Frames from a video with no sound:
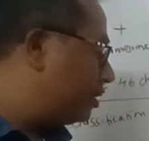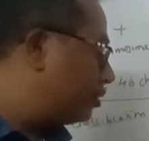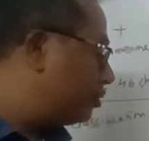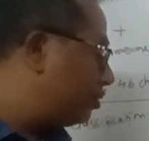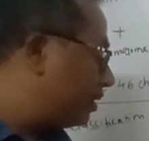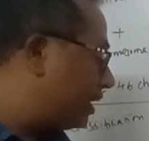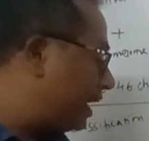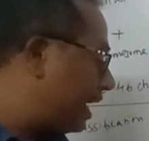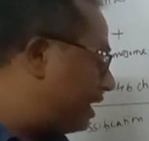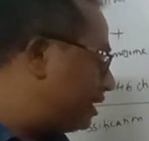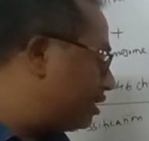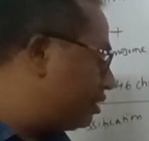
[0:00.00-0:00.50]
So
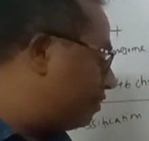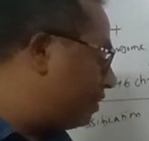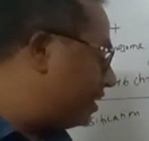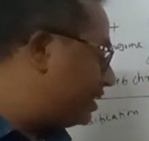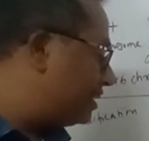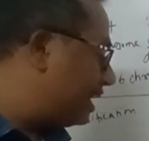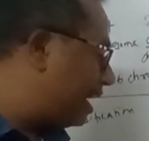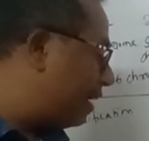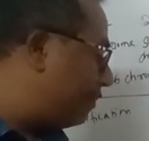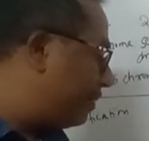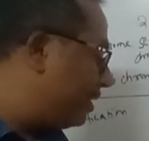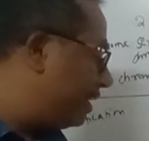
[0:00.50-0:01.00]
trisomy is
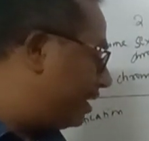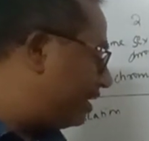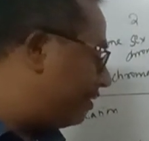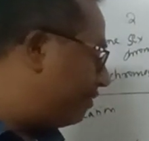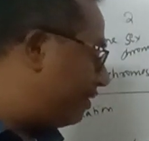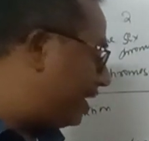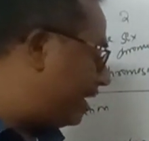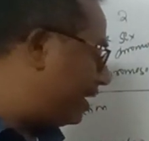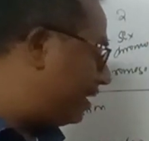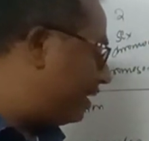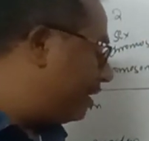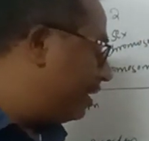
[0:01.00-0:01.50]
happening
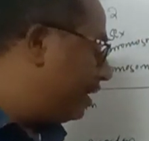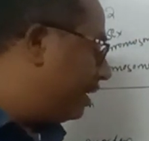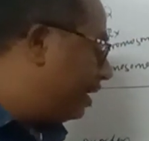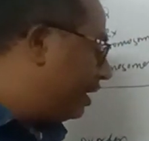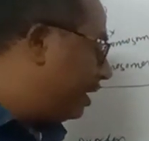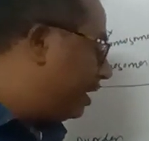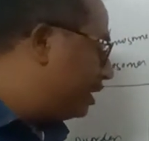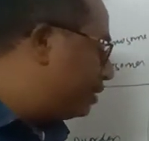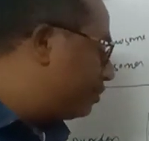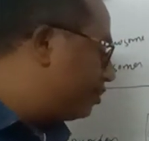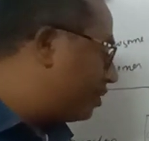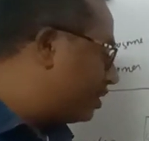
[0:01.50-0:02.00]
where
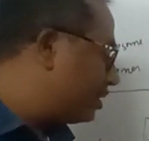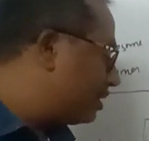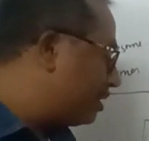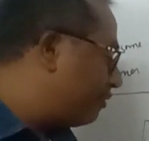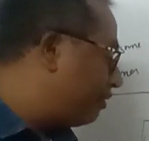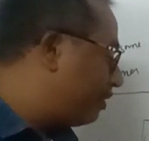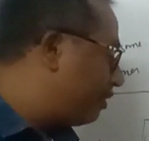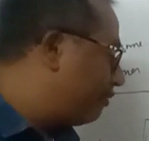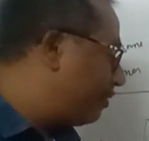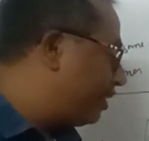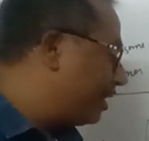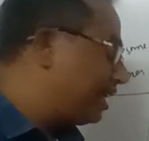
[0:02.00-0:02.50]
it is because of
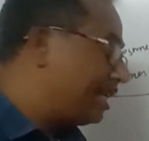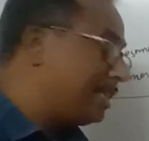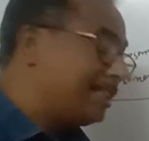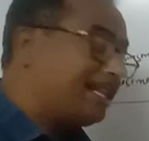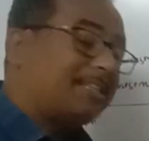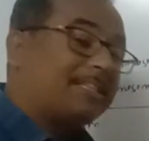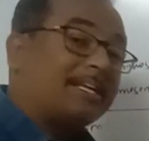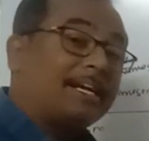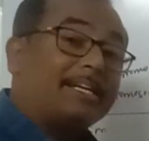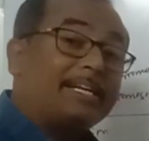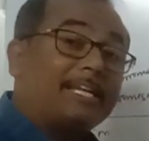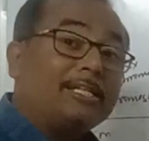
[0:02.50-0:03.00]
defect in the
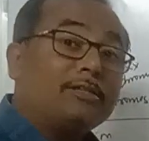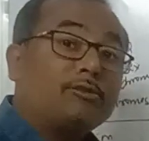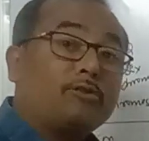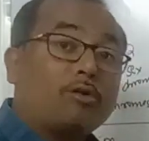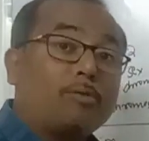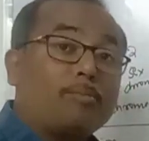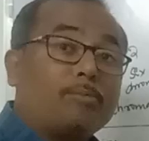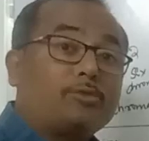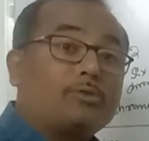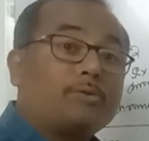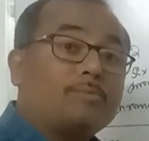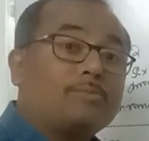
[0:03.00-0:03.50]
13th
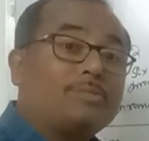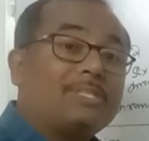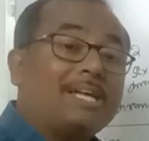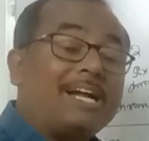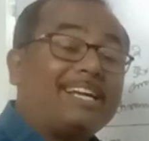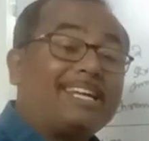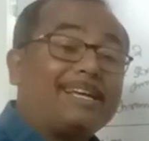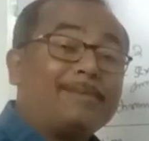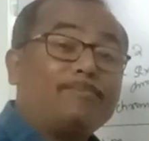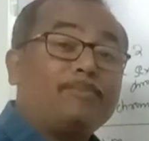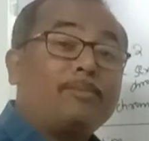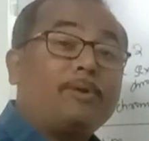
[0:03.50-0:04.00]
chromosomes
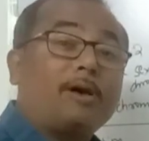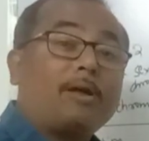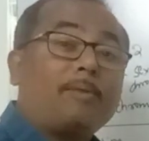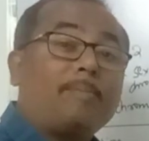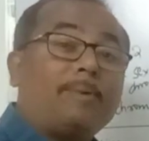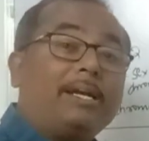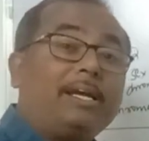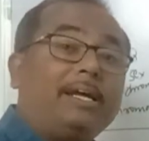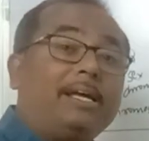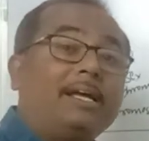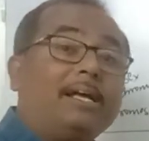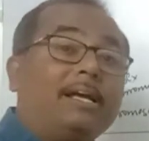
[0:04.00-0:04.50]
that
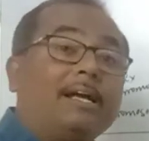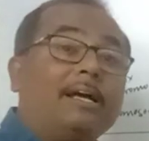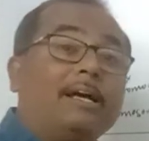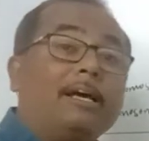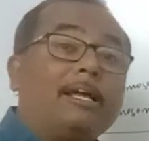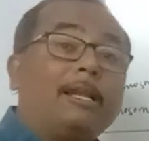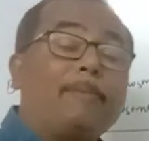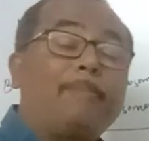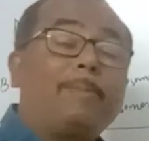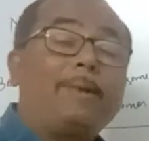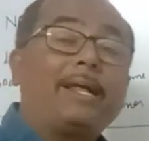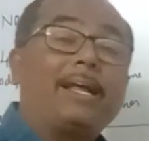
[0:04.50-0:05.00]
abnormally
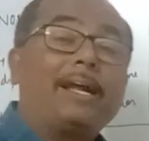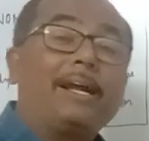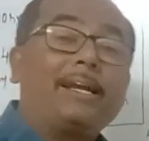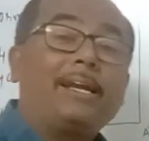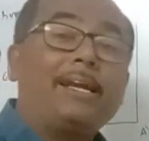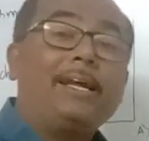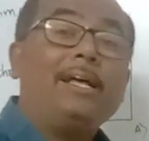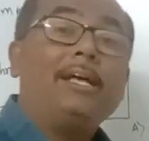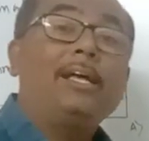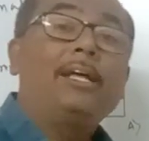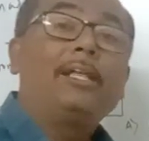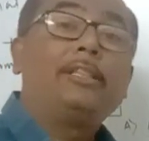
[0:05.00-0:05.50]
replicate a